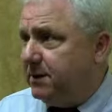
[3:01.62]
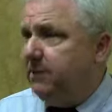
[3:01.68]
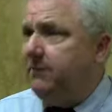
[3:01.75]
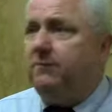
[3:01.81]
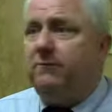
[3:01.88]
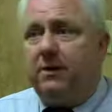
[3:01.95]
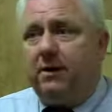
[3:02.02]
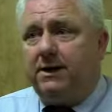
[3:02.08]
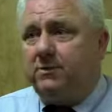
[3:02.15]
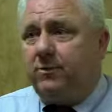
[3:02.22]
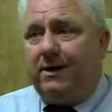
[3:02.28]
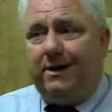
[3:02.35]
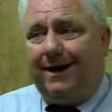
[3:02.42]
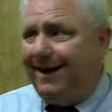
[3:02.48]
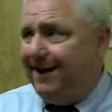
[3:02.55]
here and realize
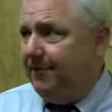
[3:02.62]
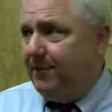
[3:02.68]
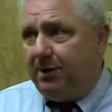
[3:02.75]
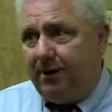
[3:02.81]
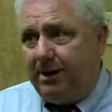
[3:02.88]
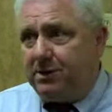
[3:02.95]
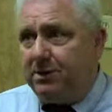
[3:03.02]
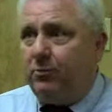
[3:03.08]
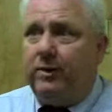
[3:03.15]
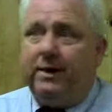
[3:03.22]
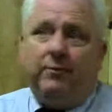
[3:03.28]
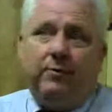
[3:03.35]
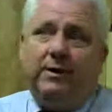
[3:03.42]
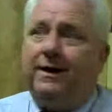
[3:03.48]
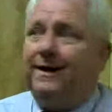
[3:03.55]
we're non-immigration.
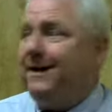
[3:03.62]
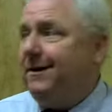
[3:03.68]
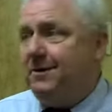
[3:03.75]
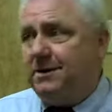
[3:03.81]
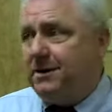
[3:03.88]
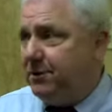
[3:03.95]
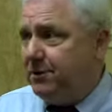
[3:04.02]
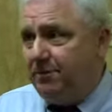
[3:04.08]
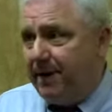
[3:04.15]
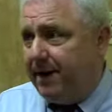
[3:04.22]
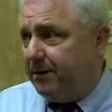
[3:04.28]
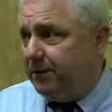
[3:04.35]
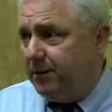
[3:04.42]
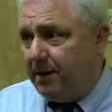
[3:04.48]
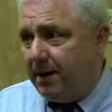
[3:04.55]
We, we're not here to send you
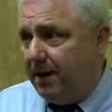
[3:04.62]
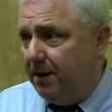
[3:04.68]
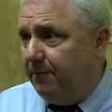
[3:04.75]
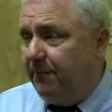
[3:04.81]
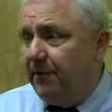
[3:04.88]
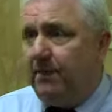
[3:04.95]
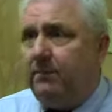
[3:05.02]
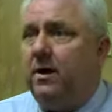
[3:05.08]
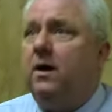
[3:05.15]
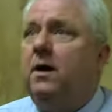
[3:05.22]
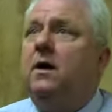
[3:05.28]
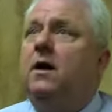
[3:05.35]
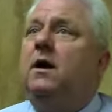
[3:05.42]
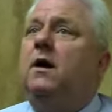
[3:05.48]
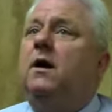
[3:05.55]
back where you came from.
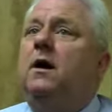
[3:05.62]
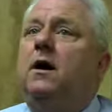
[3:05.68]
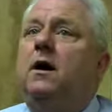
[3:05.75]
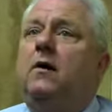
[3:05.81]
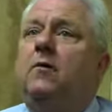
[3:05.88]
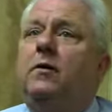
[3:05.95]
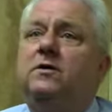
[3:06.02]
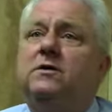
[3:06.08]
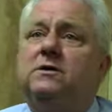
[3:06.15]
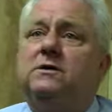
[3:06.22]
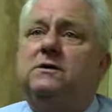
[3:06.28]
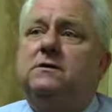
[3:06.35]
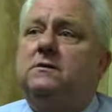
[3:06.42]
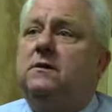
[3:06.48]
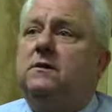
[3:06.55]
Uh, we
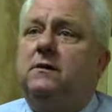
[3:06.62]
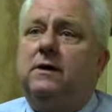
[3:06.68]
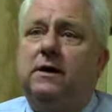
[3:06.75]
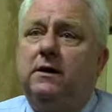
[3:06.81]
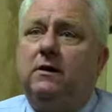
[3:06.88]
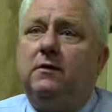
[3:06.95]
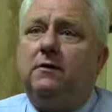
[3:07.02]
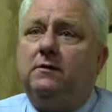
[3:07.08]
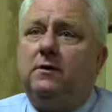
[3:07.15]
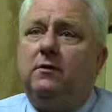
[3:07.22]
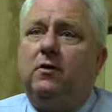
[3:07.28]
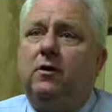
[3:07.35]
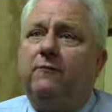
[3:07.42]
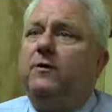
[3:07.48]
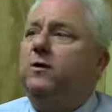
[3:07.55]
just are here to
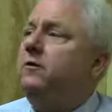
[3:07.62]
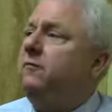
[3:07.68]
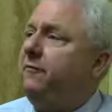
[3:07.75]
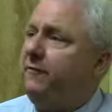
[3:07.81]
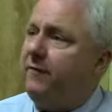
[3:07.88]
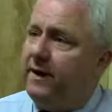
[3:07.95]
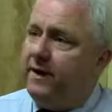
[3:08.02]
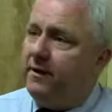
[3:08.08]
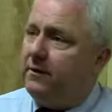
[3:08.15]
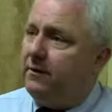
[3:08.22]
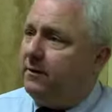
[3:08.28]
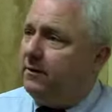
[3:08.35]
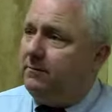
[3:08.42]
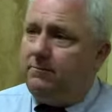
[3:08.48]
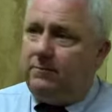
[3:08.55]
offer you
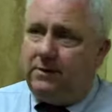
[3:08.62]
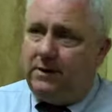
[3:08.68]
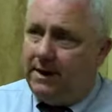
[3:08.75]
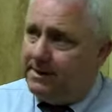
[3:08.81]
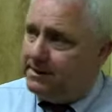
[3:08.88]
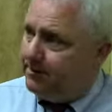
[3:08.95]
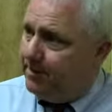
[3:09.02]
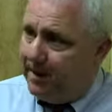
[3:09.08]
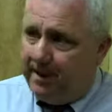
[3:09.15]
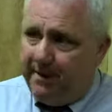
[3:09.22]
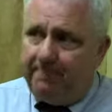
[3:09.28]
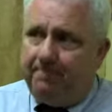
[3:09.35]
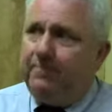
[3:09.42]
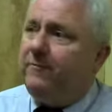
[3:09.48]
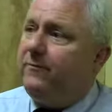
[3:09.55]
fair days
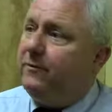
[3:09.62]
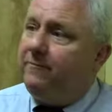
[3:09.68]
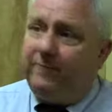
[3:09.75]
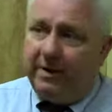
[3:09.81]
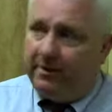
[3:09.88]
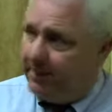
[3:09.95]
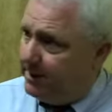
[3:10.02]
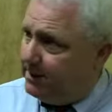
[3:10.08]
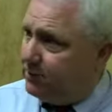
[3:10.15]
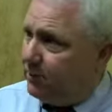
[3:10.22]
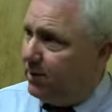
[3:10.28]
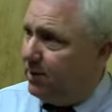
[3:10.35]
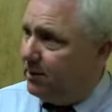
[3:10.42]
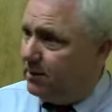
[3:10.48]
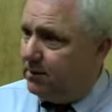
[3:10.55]
pay for fair days
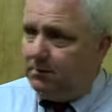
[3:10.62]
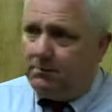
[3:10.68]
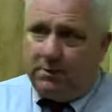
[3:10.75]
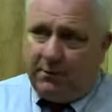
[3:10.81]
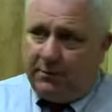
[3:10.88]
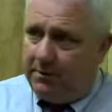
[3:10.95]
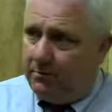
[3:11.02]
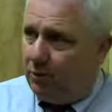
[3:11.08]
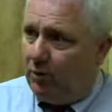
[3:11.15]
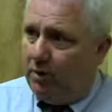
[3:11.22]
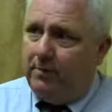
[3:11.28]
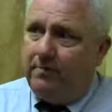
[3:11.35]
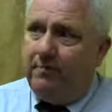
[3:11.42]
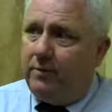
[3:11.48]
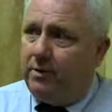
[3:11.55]
work, nothing
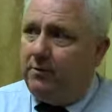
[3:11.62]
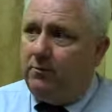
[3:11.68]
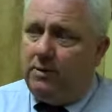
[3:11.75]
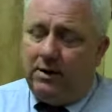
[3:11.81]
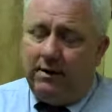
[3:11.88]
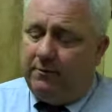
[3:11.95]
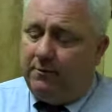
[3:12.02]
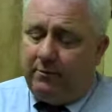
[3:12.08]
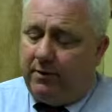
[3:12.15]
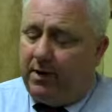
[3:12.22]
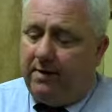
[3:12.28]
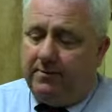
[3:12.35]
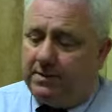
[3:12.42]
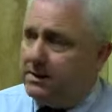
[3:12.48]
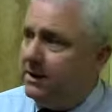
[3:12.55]
more. We, we never
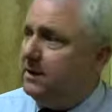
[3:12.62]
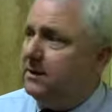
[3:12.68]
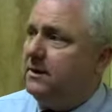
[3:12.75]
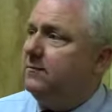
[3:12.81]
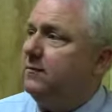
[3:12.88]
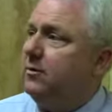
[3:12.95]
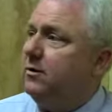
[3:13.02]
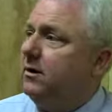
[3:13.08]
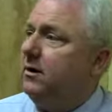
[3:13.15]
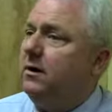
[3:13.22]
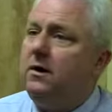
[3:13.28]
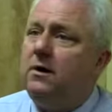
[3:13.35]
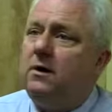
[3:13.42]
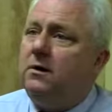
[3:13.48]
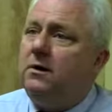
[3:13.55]
promise anything more
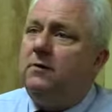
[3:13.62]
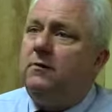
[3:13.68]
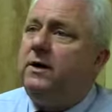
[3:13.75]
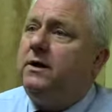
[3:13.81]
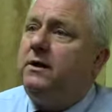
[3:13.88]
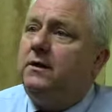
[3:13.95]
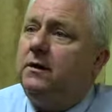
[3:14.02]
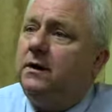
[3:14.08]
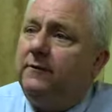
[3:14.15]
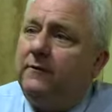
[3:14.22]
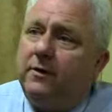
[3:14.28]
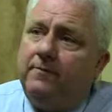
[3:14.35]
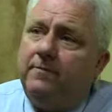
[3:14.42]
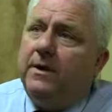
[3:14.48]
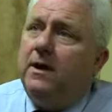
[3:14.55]
than we can
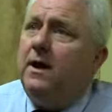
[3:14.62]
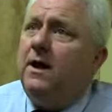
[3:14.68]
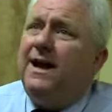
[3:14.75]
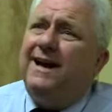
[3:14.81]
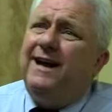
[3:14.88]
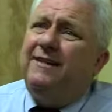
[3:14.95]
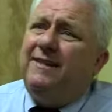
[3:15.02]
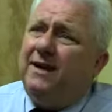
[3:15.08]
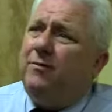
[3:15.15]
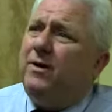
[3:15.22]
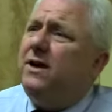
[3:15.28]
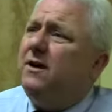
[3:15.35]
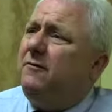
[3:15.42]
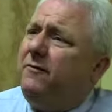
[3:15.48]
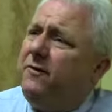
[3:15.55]
deliver. And I think we
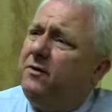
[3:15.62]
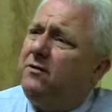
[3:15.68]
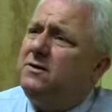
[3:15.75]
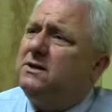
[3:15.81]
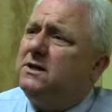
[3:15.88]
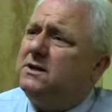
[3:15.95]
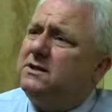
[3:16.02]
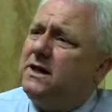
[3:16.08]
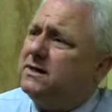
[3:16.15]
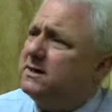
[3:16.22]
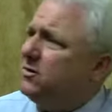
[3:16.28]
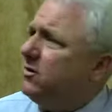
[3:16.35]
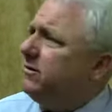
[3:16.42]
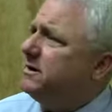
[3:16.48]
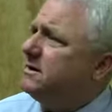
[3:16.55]
get a few success
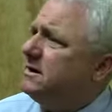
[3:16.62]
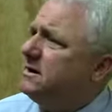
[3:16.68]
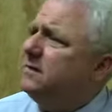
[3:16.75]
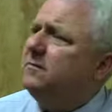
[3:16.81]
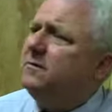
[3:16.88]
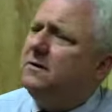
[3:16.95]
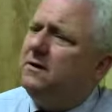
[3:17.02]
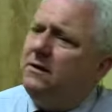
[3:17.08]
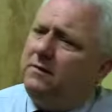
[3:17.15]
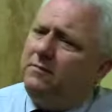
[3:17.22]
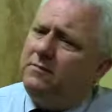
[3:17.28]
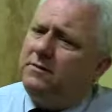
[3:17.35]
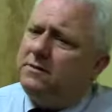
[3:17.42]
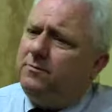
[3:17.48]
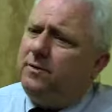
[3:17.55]
stories and they'll,
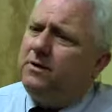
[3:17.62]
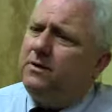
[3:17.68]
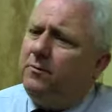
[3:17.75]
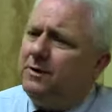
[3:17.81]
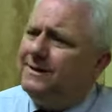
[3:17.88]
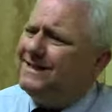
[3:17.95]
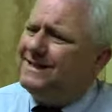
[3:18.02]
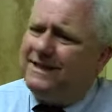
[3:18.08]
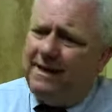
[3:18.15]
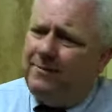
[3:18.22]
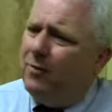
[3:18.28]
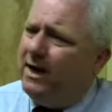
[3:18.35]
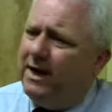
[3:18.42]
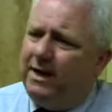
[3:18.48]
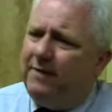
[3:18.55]
they'll spread the word the
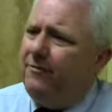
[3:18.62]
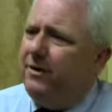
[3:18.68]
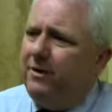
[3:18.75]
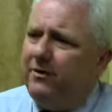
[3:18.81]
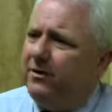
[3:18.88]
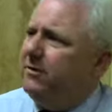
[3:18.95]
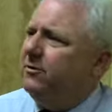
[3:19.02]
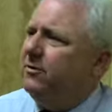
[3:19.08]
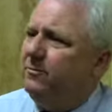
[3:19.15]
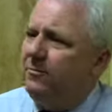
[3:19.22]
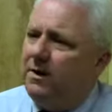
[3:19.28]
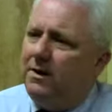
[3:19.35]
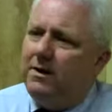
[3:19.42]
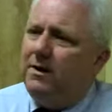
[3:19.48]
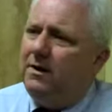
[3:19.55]
same way every other
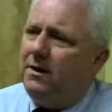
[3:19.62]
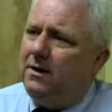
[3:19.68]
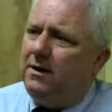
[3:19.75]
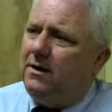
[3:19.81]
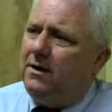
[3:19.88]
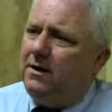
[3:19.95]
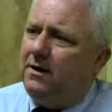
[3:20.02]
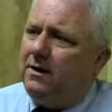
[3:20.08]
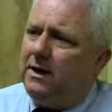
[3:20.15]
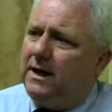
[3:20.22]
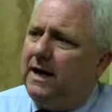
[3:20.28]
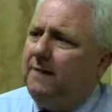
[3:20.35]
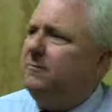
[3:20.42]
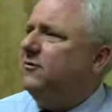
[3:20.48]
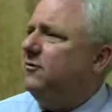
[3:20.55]
group
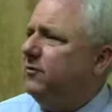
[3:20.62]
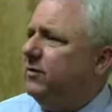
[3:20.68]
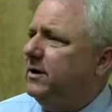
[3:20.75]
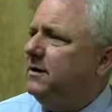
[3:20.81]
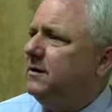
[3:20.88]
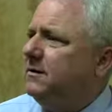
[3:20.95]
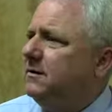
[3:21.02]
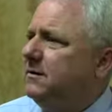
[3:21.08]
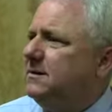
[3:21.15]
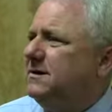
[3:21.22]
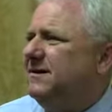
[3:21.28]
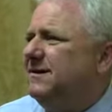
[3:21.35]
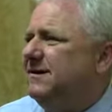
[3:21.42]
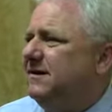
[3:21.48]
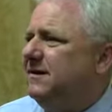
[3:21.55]
came through here.
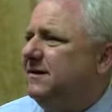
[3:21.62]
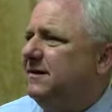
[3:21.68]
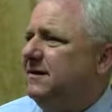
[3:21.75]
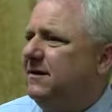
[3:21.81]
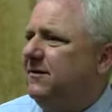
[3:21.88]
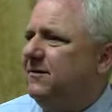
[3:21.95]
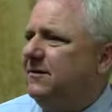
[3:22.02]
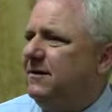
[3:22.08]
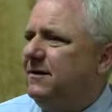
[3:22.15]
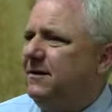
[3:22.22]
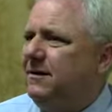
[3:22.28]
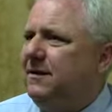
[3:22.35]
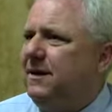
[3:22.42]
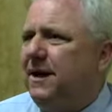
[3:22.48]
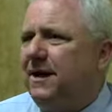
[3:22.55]
So, you know,
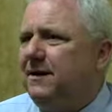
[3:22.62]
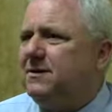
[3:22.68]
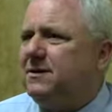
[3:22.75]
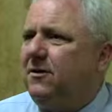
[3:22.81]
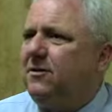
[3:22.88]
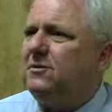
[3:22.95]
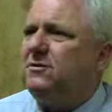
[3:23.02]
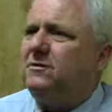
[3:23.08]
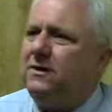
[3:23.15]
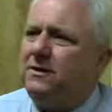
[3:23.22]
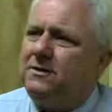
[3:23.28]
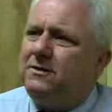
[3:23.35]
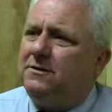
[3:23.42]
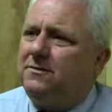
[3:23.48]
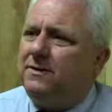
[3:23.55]
yeah, there's cultural
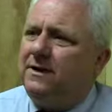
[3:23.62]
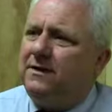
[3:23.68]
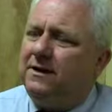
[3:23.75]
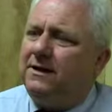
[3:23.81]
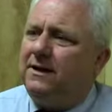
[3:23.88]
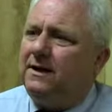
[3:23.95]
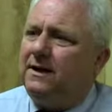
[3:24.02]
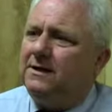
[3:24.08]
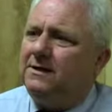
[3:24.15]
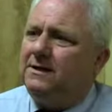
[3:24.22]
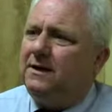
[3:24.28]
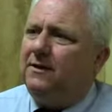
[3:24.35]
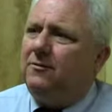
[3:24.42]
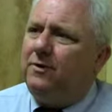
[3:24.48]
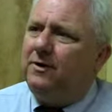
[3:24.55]
issues, but I think it gets
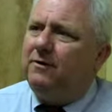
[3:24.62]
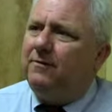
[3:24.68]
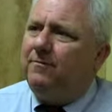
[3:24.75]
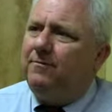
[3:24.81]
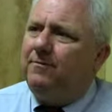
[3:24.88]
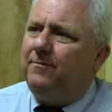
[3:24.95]
dealt with